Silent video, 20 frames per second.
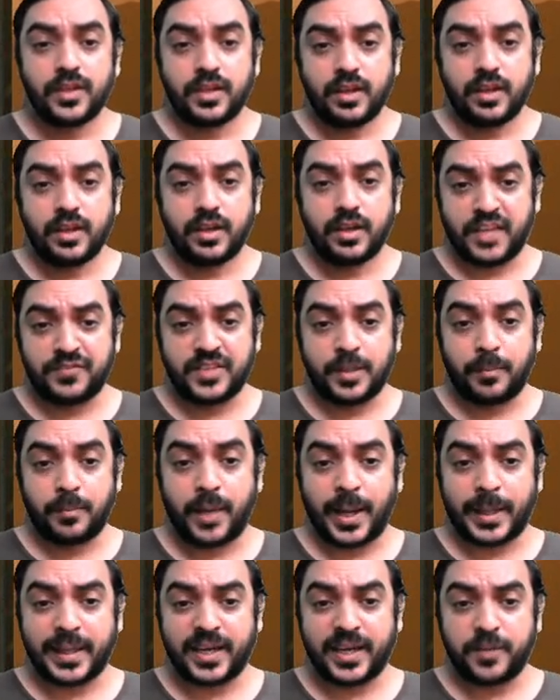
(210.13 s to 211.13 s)
and if the
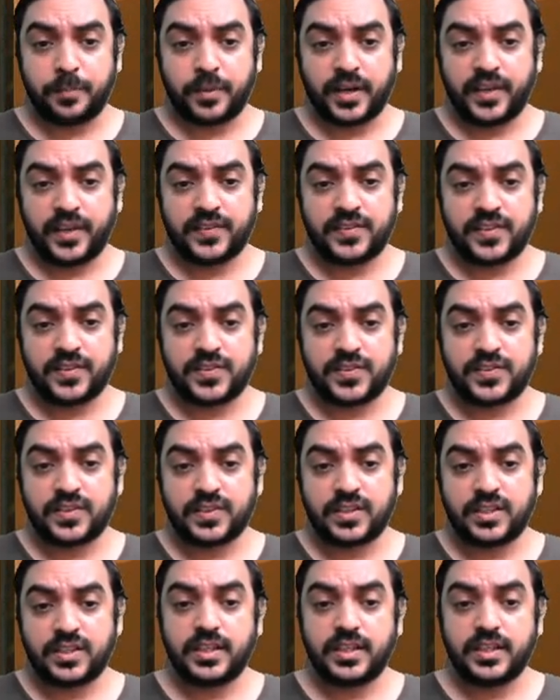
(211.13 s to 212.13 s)
market price is
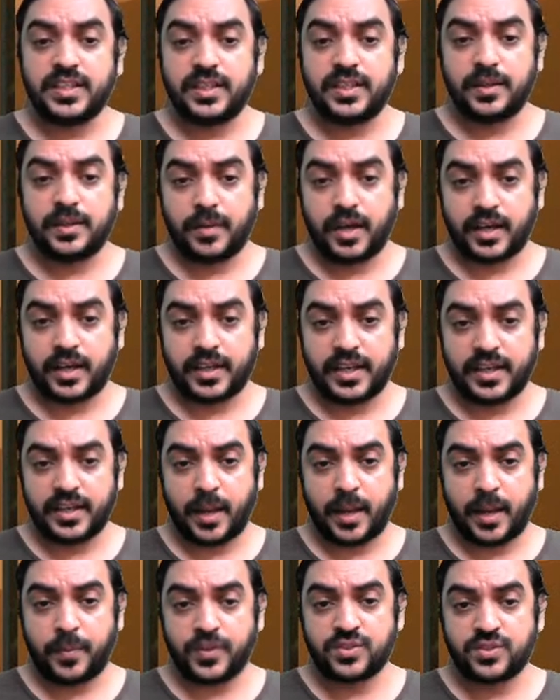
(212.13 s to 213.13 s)
in the market
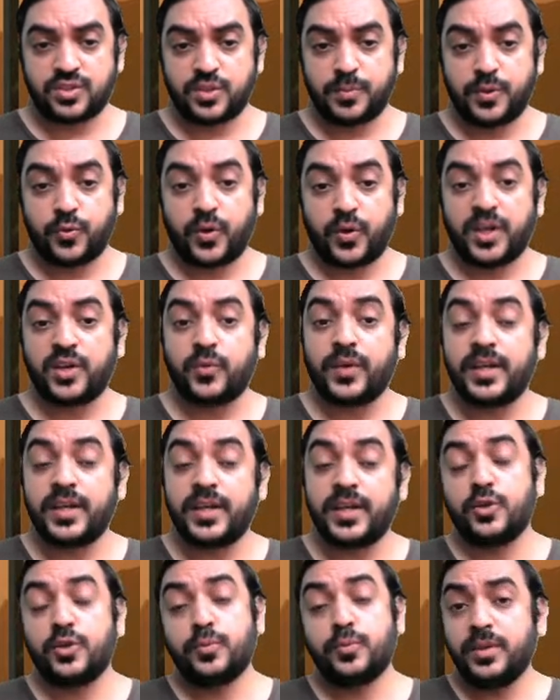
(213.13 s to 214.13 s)
happens to be 120
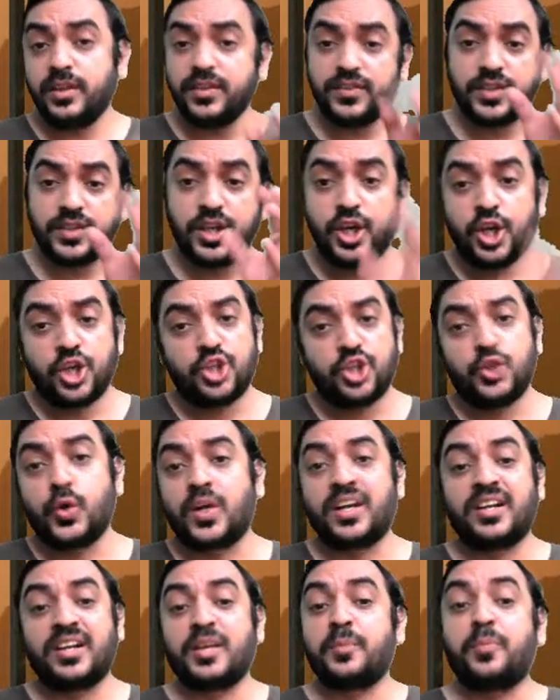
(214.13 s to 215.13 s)
rupees, you are
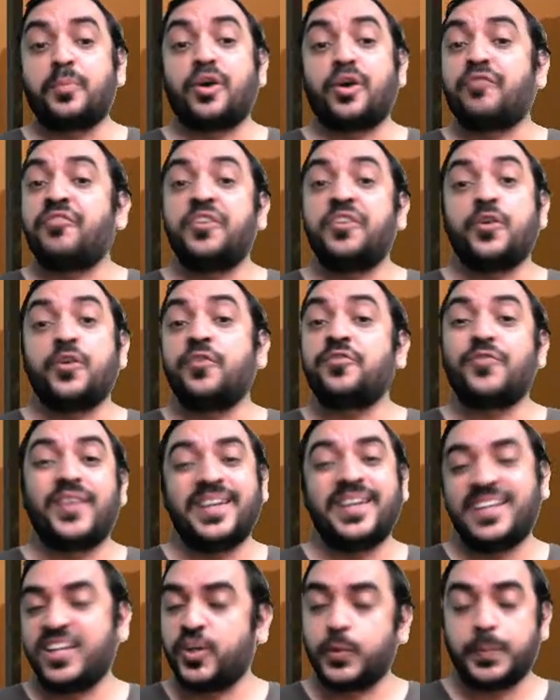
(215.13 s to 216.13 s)
at a profit of
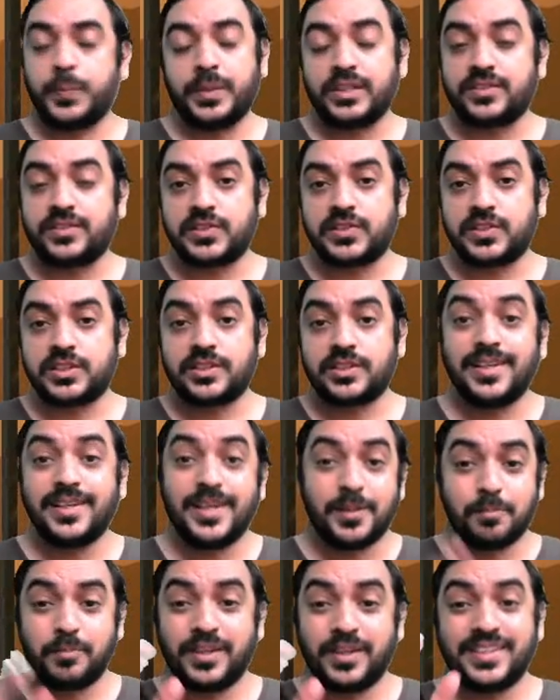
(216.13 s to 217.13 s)
20 rupees.
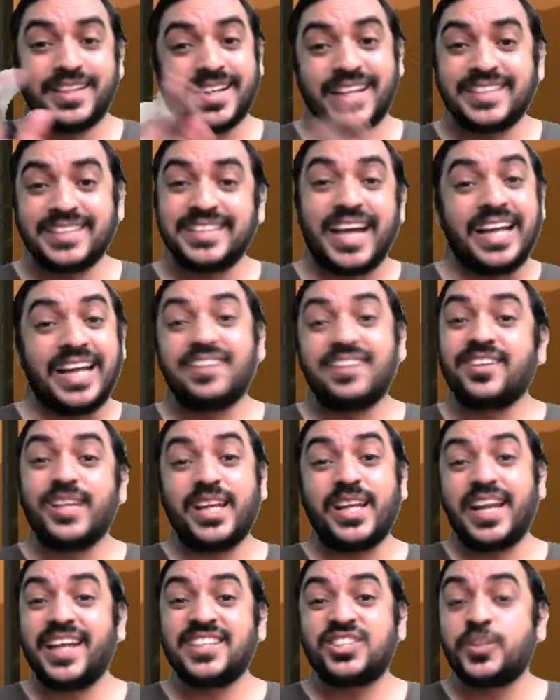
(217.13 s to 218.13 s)
But that is
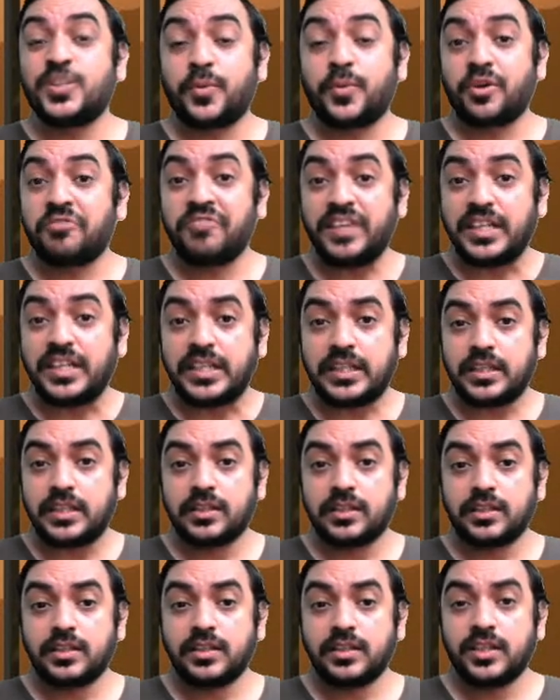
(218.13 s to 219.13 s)
unrealized profit.
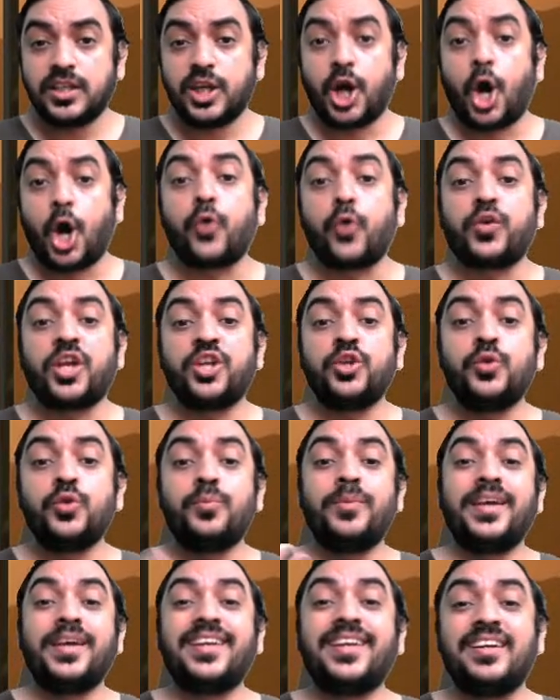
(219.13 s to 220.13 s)
How can you
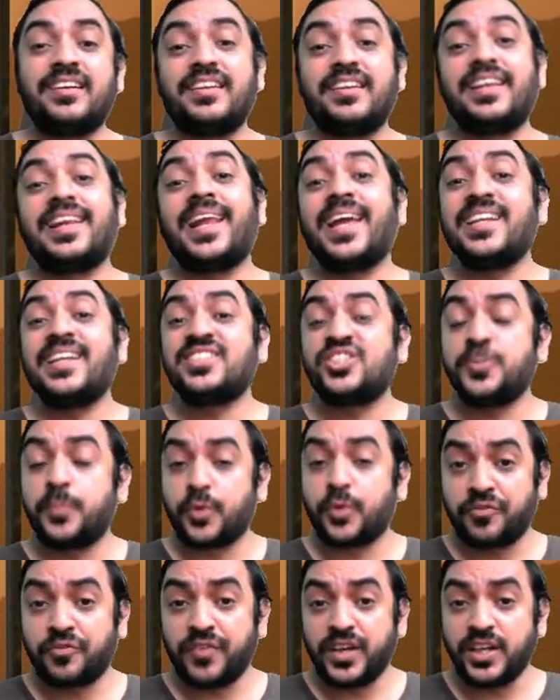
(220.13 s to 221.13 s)
make it realized
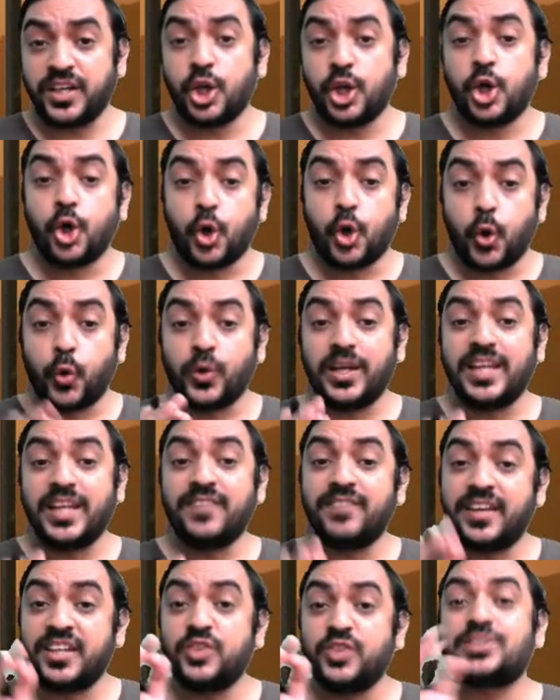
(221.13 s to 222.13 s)
profit? Only
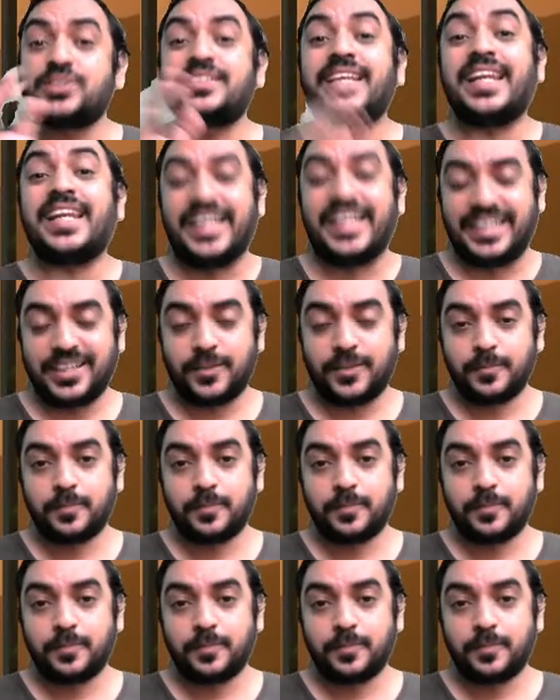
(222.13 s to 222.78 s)
when you sell it.